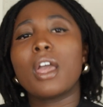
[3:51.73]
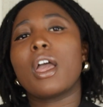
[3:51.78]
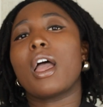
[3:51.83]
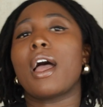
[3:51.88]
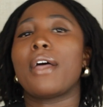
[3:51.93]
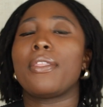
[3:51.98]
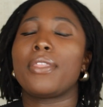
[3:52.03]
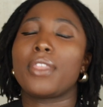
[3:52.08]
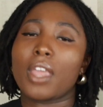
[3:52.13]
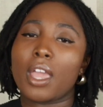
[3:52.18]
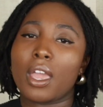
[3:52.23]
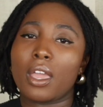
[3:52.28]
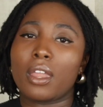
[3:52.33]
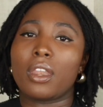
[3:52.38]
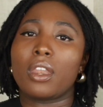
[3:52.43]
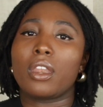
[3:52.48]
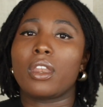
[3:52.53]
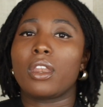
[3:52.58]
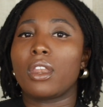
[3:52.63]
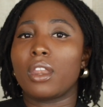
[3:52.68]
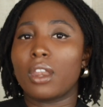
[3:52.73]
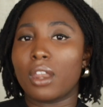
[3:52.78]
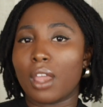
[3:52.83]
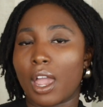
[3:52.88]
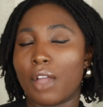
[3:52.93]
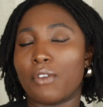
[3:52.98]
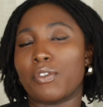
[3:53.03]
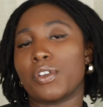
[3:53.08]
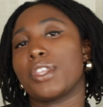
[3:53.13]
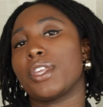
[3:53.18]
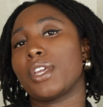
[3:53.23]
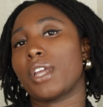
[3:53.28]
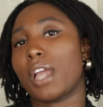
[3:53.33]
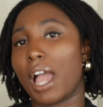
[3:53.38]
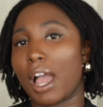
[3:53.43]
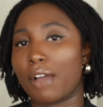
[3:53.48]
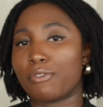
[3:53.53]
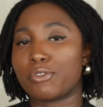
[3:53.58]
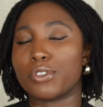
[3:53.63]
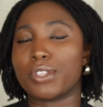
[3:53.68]
and then everything
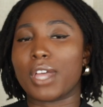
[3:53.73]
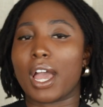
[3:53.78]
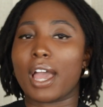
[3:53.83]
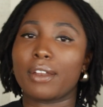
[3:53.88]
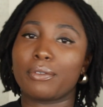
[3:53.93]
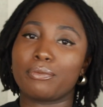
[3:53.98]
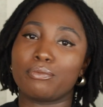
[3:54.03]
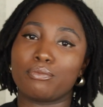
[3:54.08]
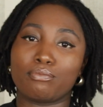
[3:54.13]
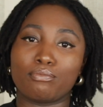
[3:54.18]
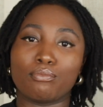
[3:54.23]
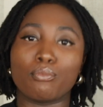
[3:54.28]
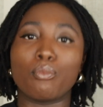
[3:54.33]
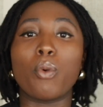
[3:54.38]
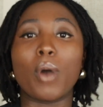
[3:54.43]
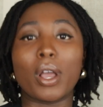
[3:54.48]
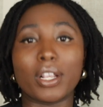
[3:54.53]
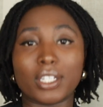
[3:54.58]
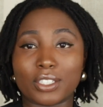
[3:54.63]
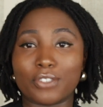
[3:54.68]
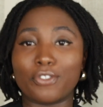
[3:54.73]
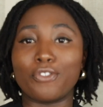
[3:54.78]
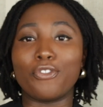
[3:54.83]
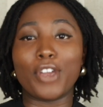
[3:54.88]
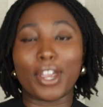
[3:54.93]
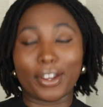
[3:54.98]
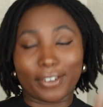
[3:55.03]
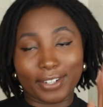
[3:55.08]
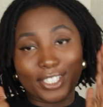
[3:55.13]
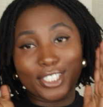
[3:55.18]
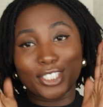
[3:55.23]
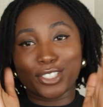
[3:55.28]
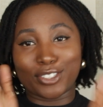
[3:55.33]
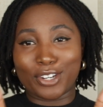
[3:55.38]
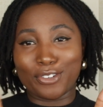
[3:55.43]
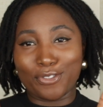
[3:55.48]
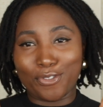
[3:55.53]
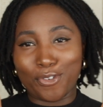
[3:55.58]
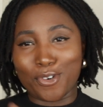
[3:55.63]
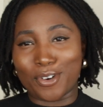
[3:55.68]
after that was very
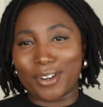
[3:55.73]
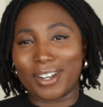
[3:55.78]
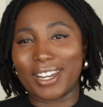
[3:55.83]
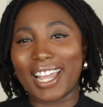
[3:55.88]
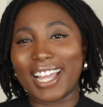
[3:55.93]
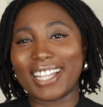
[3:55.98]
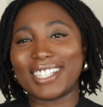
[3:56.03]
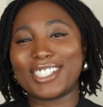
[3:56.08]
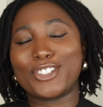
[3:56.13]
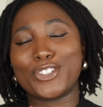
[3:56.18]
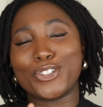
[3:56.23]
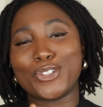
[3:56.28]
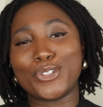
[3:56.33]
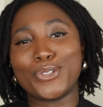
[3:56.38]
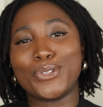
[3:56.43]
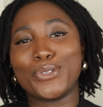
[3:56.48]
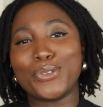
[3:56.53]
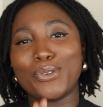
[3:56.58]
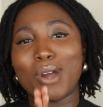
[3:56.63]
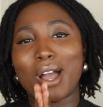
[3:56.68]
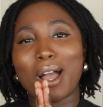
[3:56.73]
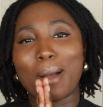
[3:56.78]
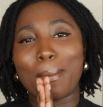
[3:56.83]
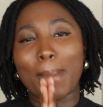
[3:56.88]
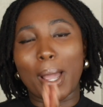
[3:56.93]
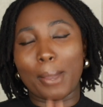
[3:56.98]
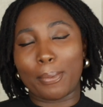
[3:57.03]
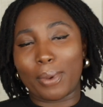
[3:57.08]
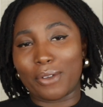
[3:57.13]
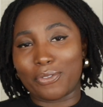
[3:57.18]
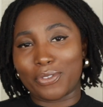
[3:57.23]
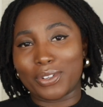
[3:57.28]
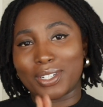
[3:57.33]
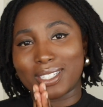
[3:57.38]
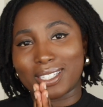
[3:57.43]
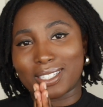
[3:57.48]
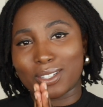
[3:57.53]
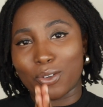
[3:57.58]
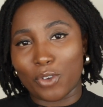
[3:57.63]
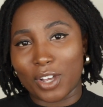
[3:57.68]
straightforward as to who my
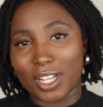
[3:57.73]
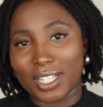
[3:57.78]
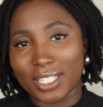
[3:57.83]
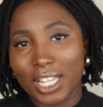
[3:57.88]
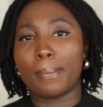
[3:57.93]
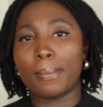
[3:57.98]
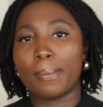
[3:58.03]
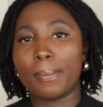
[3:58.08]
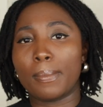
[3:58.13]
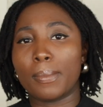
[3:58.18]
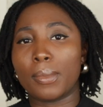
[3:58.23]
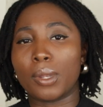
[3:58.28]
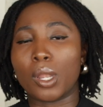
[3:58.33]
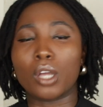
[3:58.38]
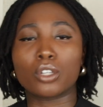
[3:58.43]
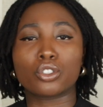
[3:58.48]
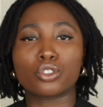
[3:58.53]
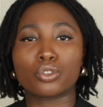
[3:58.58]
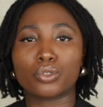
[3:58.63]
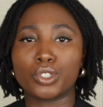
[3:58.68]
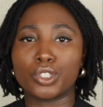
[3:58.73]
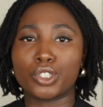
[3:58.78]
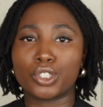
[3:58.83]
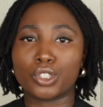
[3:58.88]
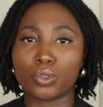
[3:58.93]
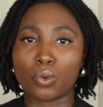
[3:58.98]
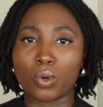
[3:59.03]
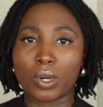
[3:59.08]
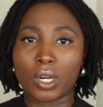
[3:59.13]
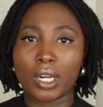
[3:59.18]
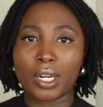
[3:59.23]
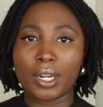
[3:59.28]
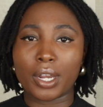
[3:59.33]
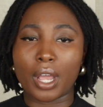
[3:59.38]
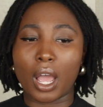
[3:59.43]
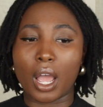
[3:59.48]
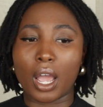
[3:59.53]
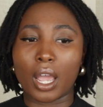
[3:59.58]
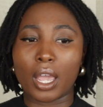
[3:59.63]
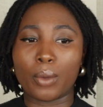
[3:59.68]
preference was. Long story short,
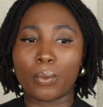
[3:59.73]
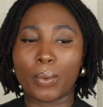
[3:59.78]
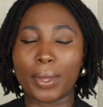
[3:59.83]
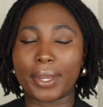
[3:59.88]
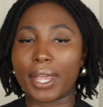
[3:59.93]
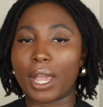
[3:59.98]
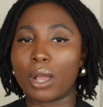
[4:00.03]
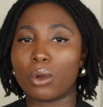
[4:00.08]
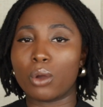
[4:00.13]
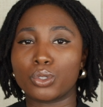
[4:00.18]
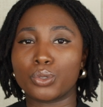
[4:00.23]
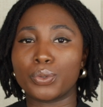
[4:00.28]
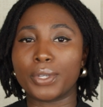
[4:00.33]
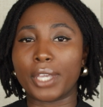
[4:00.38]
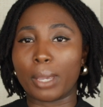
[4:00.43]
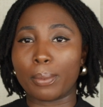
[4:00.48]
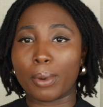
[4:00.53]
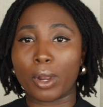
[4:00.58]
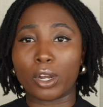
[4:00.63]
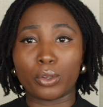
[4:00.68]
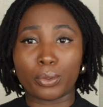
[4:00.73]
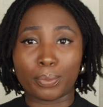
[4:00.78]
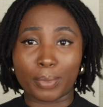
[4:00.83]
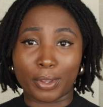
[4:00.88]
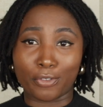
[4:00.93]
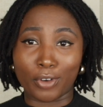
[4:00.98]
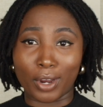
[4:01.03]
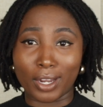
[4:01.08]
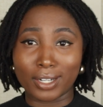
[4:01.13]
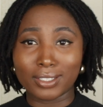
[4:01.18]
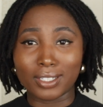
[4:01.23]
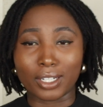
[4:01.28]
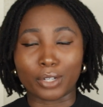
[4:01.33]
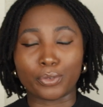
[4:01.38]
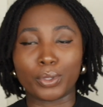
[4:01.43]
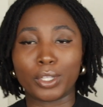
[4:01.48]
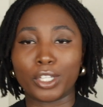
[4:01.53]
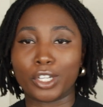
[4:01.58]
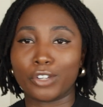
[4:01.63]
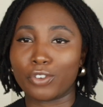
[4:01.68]
I went to a gay party with my friend,
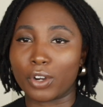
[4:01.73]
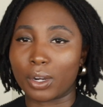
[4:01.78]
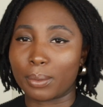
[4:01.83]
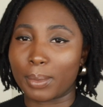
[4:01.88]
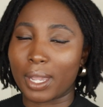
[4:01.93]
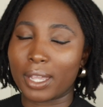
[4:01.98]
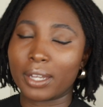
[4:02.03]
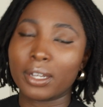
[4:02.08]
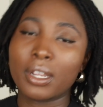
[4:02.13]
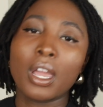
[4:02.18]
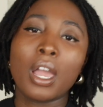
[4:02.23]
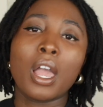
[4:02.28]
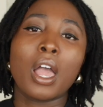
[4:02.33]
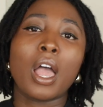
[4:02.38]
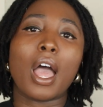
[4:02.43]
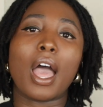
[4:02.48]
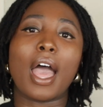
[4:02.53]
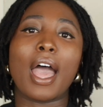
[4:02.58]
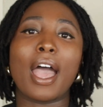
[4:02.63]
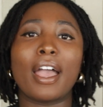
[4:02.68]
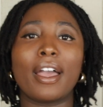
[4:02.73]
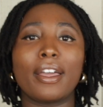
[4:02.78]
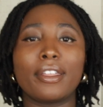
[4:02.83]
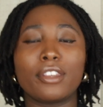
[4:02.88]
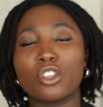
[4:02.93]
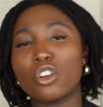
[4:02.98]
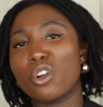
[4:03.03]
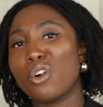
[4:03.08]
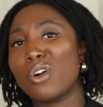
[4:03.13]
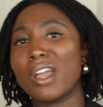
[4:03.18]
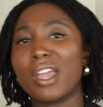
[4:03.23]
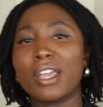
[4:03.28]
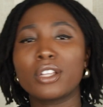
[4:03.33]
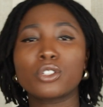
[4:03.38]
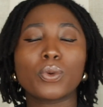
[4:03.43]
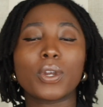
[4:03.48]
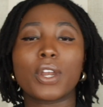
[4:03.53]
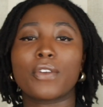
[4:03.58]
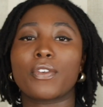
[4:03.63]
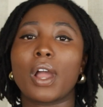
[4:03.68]
like a really good friend of mine, and you know,
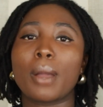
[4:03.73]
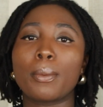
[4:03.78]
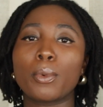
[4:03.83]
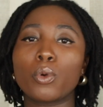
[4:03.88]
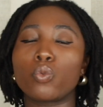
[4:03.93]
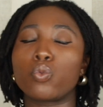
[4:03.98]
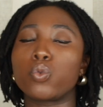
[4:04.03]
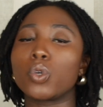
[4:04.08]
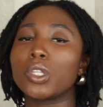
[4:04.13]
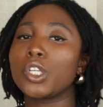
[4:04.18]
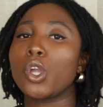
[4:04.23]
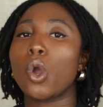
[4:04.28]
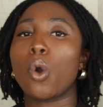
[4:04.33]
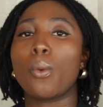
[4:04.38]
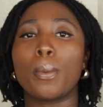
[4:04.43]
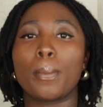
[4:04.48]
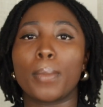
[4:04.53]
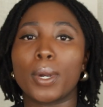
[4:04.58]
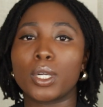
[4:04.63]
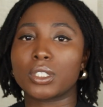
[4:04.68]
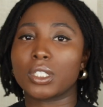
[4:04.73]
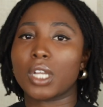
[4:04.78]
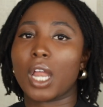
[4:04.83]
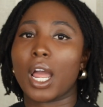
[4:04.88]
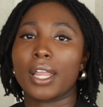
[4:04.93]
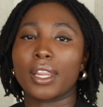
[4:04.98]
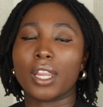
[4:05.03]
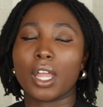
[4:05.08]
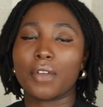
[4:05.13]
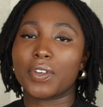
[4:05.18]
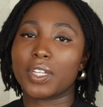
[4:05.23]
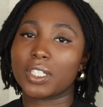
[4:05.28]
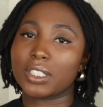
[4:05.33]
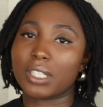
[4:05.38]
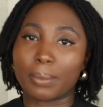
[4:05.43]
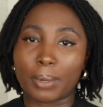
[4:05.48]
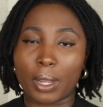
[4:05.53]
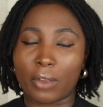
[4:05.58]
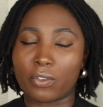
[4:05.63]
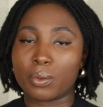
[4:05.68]
it's whatever. I'm a really open person. I love and
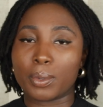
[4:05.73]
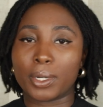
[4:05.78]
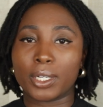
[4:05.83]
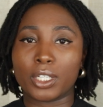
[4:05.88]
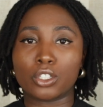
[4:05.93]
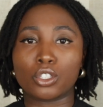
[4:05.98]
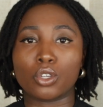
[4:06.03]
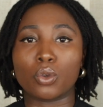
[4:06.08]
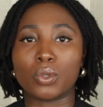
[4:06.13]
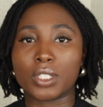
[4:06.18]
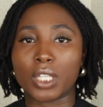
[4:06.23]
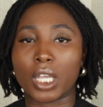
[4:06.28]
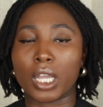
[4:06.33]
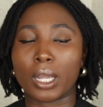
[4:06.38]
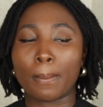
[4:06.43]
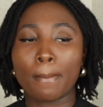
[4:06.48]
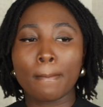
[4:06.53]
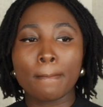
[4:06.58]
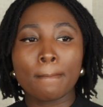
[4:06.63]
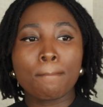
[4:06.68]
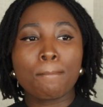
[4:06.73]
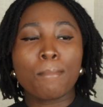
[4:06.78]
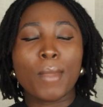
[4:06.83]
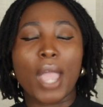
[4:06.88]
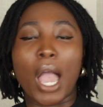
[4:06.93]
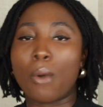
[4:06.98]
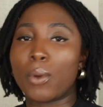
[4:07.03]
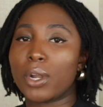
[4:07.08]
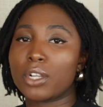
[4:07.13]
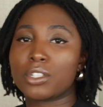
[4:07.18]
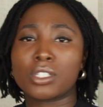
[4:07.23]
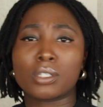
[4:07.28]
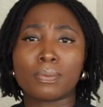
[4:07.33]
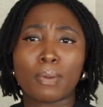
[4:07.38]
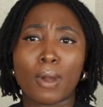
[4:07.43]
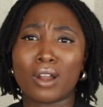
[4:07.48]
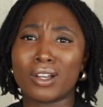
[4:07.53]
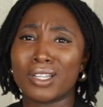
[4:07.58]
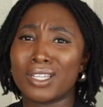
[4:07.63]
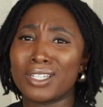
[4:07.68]
accept everybody, so it's like I went to this
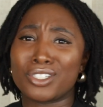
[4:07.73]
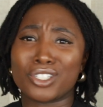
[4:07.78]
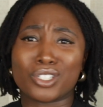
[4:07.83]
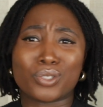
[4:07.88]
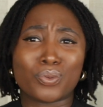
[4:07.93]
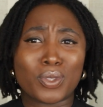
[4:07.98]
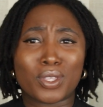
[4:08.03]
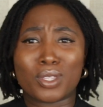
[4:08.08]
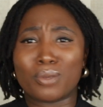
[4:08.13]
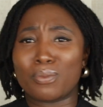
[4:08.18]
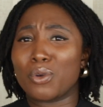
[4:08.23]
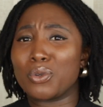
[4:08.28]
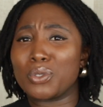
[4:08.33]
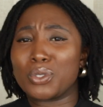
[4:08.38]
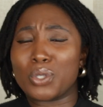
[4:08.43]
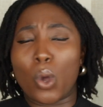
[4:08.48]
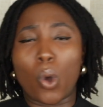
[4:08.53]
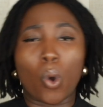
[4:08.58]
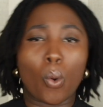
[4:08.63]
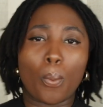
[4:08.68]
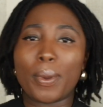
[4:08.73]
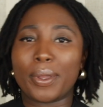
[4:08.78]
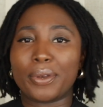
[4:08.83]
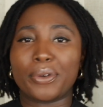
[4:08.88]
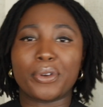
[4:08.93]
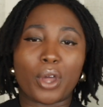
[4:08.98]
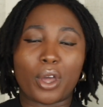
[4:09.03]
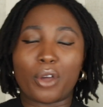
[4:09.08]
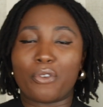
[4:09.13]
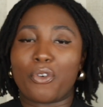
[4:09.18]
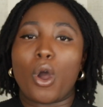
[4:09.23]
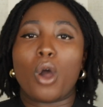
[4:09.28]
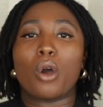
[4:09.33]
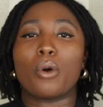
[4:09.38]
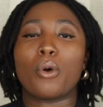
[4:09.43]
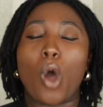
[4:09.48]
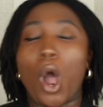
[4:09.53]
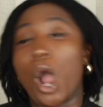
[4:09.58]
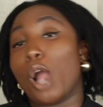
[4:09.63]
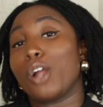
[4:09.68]
party just with the most open of
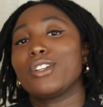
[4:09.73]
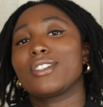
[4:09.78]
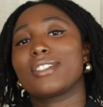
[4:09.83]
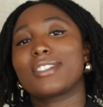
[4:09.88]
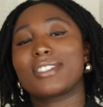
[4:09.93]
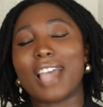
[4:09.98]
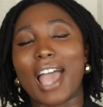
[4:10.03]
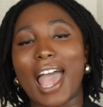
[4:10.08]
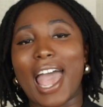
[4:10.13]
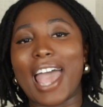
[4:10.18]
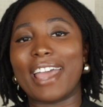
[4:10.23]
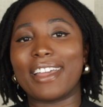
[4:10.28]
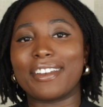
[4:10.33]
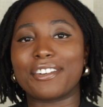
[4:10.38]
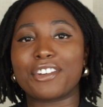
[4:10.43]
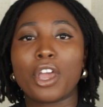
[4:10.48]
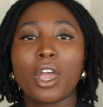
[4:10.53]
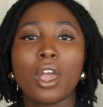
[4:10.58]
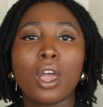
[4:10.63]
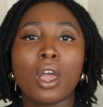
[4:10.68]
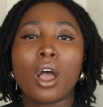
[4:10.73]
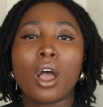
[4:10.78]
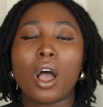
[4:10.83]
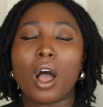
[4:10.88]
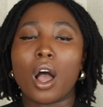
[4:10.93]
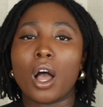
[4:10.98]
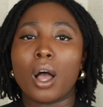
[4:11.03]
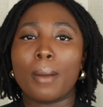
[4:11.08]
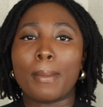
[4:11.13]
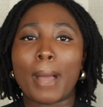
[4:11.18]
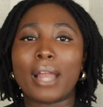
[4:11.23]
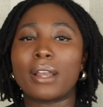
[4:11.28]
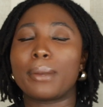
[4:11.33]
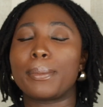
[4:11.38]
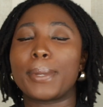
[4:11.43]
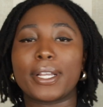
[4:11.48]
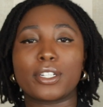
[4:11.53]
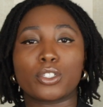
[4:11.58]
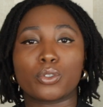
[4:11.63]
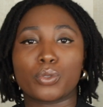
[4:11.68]
hearts, and I ended
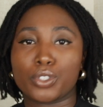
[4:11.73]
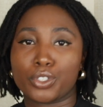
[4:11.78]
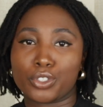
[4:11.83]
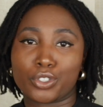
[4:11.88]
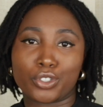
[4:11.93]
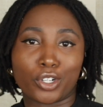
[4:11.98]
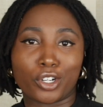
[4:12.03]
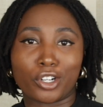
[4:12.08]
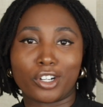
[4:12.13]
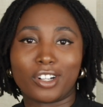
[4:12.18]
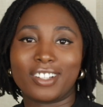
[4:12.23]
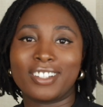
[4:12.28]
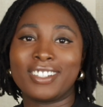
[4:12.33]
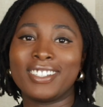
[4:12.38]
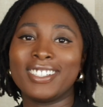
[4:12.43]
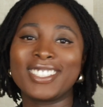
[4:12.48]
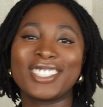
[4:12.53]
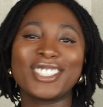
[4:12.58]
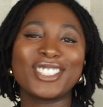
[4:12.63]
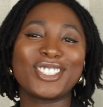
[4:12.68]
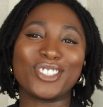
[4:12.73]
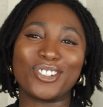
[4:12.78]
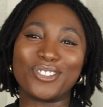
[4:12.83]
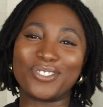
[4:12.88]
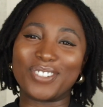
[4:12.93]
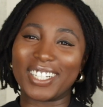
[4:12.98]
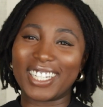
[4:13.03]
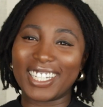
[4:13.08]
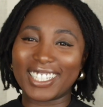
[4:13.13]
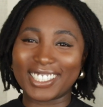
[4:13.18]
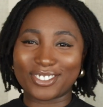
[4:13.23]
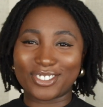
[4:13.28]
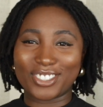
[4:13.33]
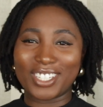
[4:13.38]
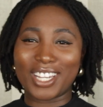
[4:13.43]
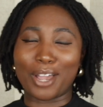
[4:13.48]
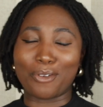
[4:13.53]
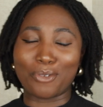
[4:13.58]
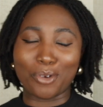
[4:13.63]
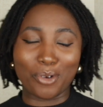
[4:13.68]
up dancing with this girl. This is so funny because if
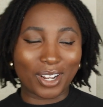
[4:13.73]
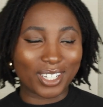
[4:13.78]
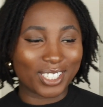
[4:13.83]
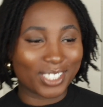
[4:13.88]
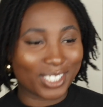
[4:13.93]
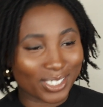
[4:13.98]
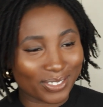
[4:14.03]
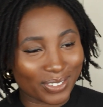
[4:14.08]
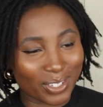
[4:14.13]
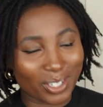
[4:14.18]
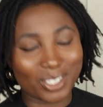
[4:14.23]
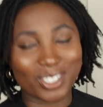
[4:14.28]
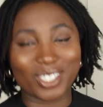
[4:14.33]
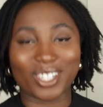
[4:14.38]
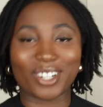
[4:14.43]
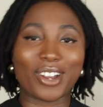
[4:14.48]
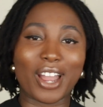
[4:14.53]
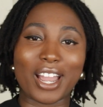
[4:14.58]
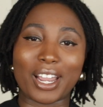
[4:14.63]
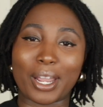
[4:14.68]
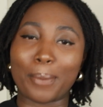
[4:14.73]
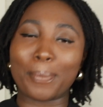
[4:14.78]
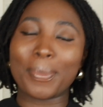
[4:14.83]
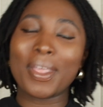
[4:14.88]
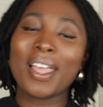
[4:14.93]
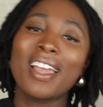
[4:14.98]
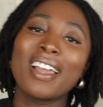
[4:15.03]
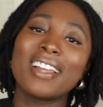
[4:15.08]
she ever watches this video, she's gonna crack up.